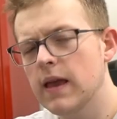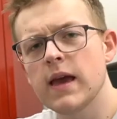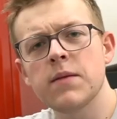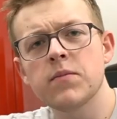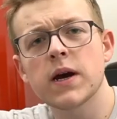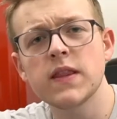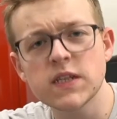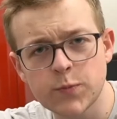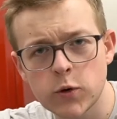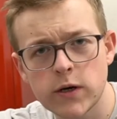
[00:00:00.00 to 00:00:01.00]
And by
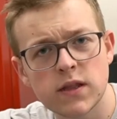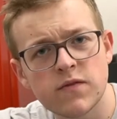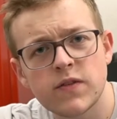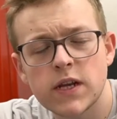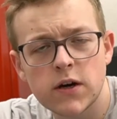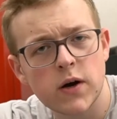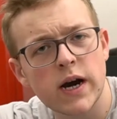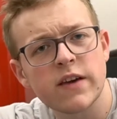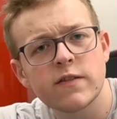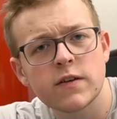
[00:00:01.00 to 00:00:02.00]
this point in the video,
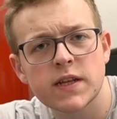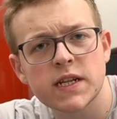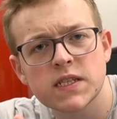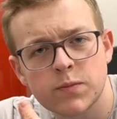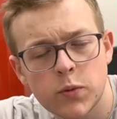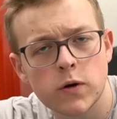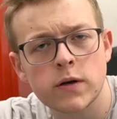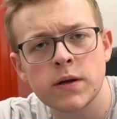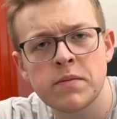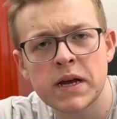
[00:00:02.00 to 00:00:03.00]
I feel that it's
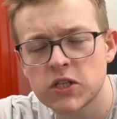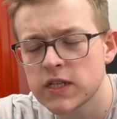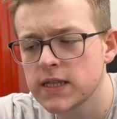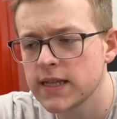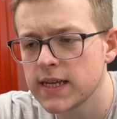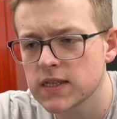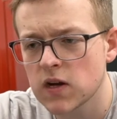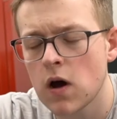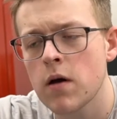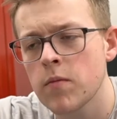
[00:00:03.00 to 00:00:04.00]
important to mention that
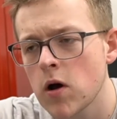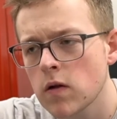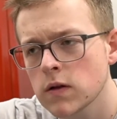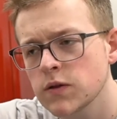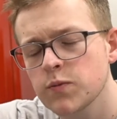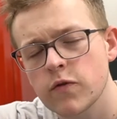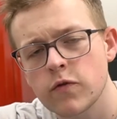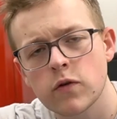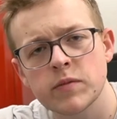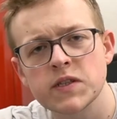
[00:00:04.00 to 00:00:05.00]
Tom Holland's
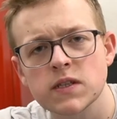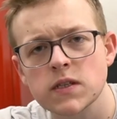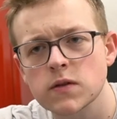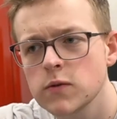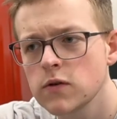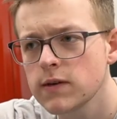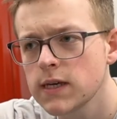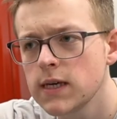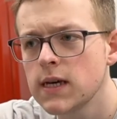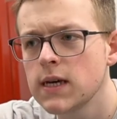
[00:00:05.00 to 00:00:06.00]
performance in this
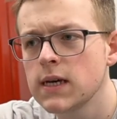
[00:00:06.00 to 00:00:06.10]
movie